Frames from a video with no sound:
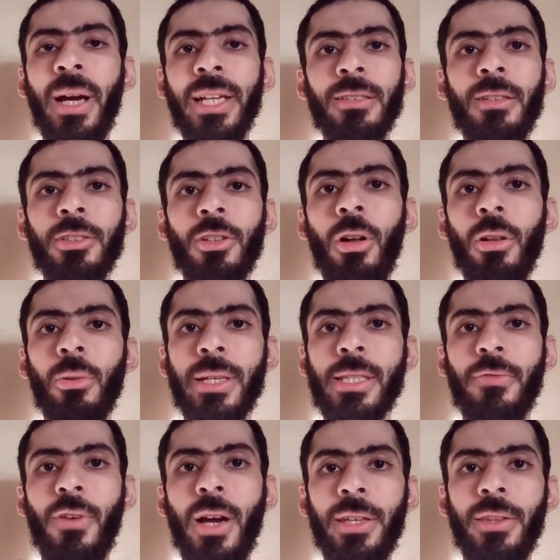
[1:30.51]
not always
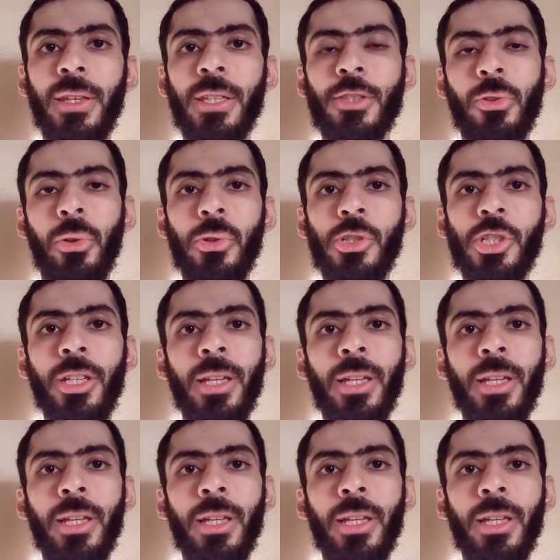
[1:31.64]
find the solution,